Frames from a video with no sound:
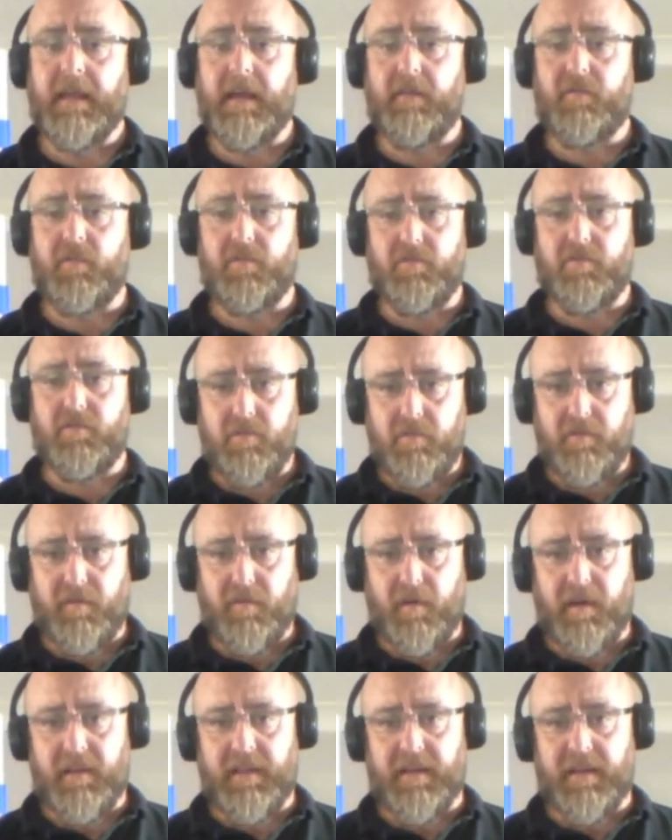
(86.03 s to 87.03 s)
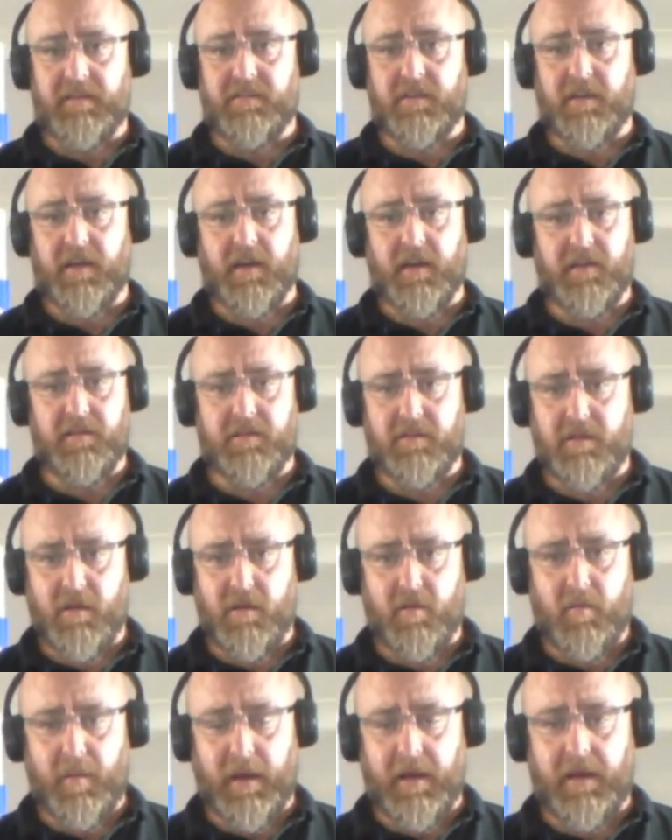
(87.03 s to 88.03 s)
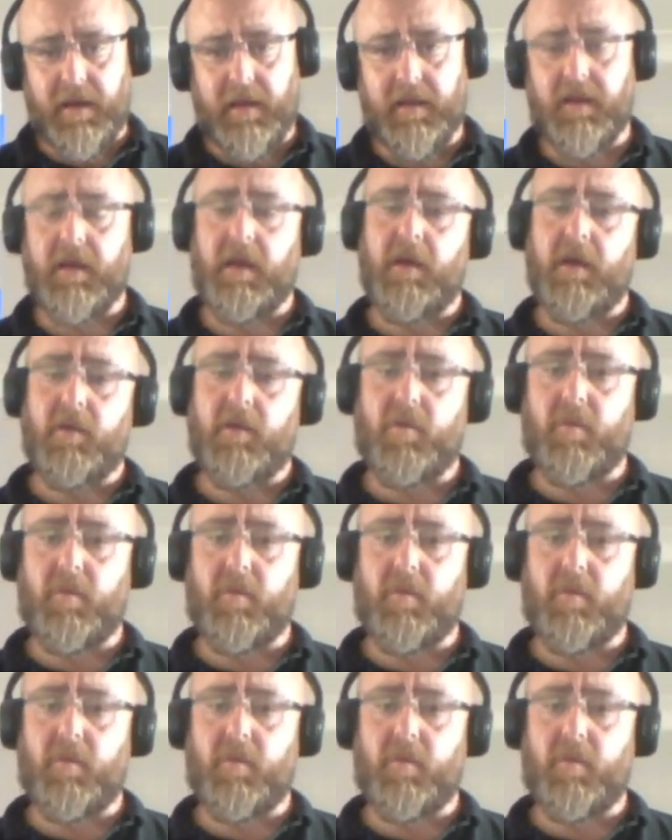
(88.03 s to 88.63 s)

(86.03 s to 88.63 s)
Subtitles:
Now, if you do find that's the case, no panic.